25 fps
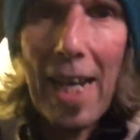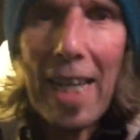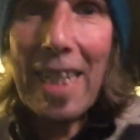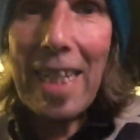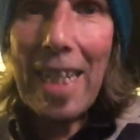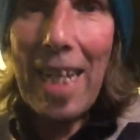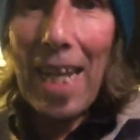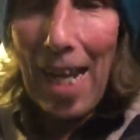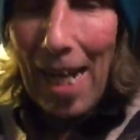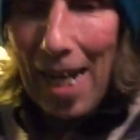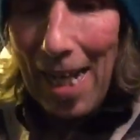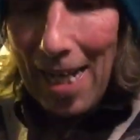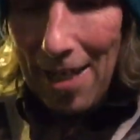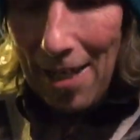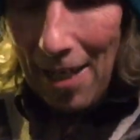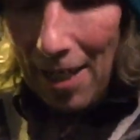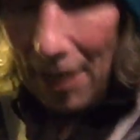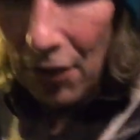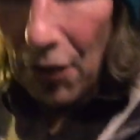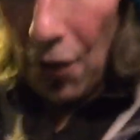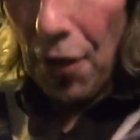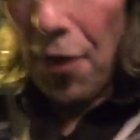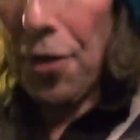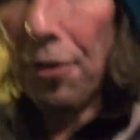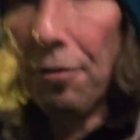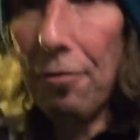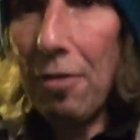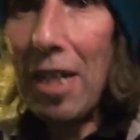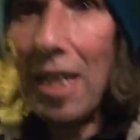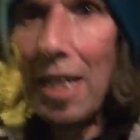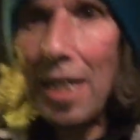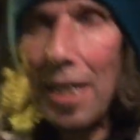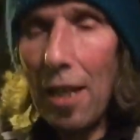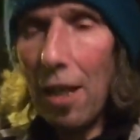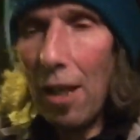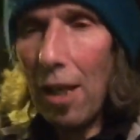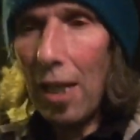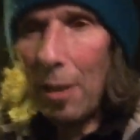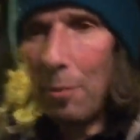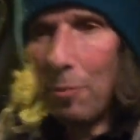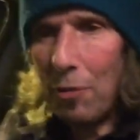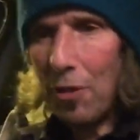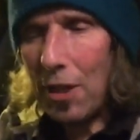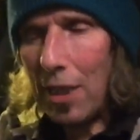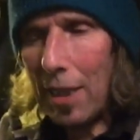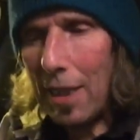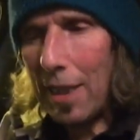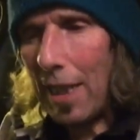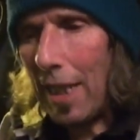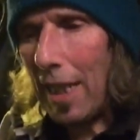again. That's three times
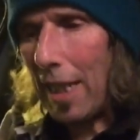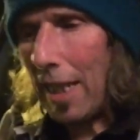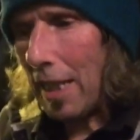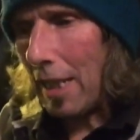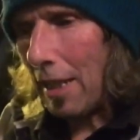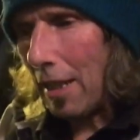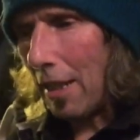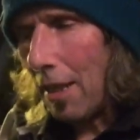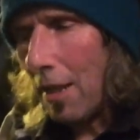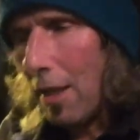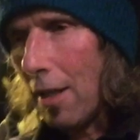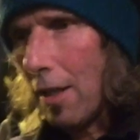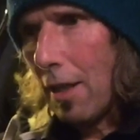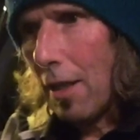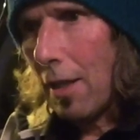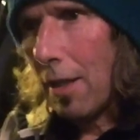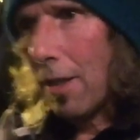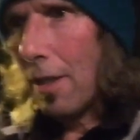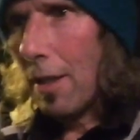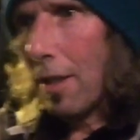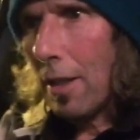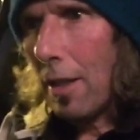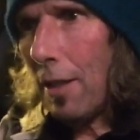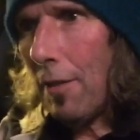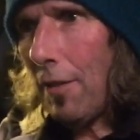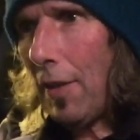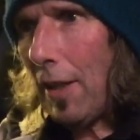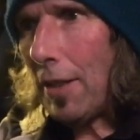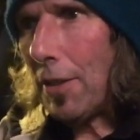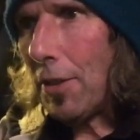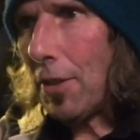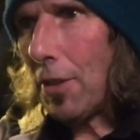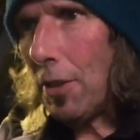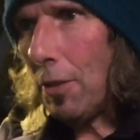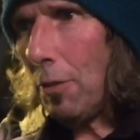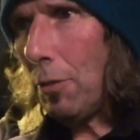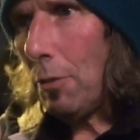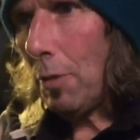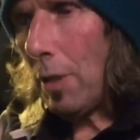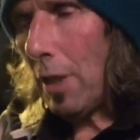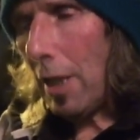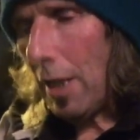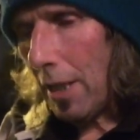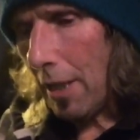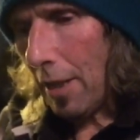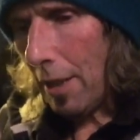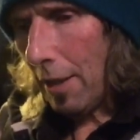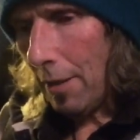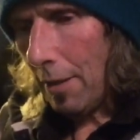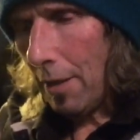today. I've had
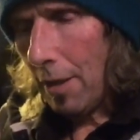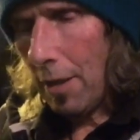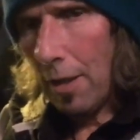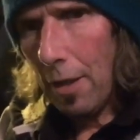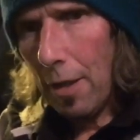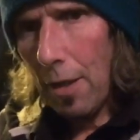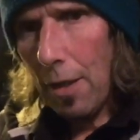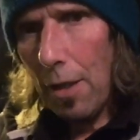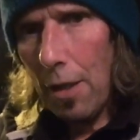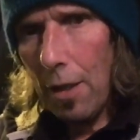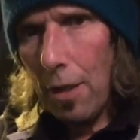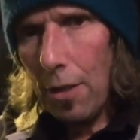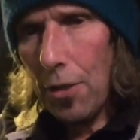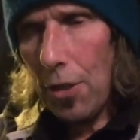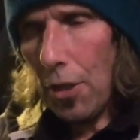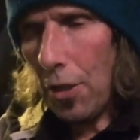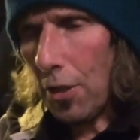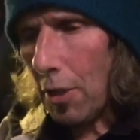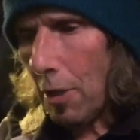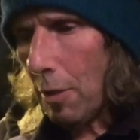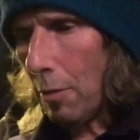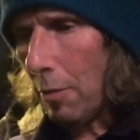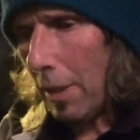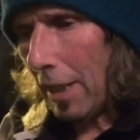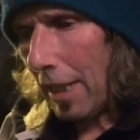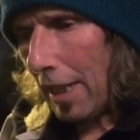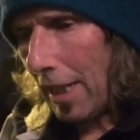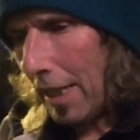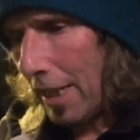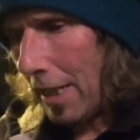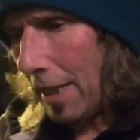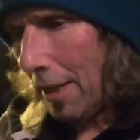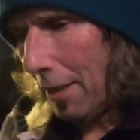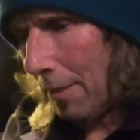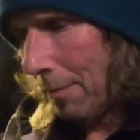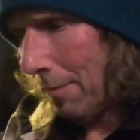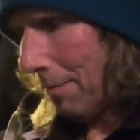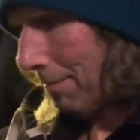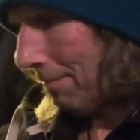to just quickly